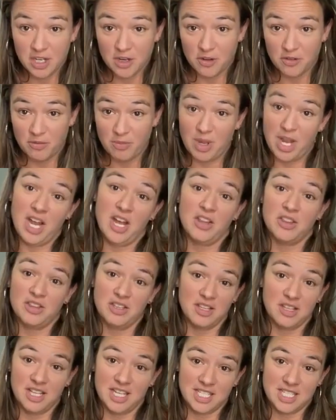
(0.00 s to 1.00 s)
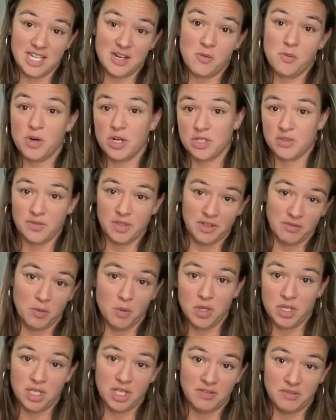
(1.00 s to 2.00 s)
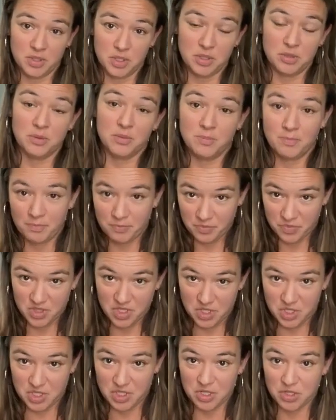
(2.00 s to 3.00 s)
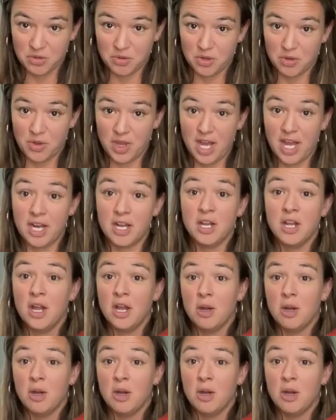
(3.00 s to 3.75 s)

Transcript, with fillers: year of math, and that's how it works for level one, level two, just so you know that.